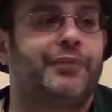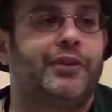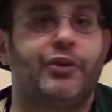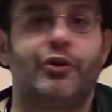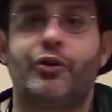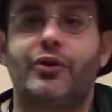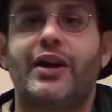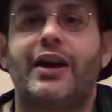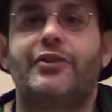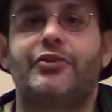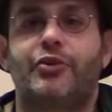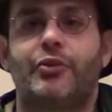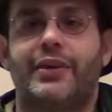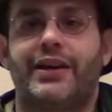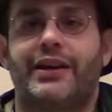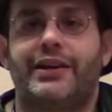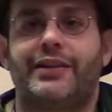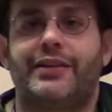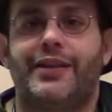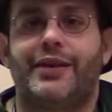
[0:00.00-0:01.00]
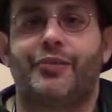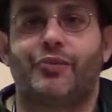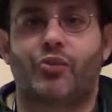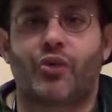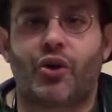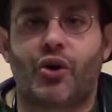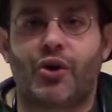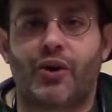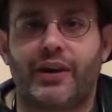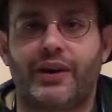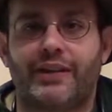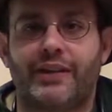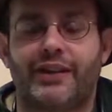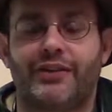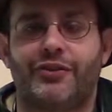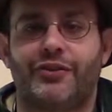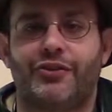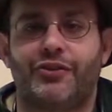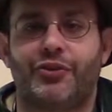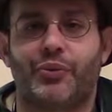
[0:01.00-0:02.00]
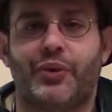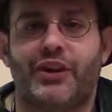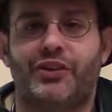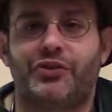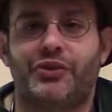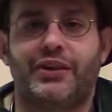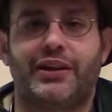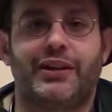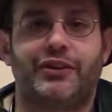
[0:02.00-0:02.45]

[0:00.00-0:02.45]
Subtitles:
You're not doing anything wrong in that situation.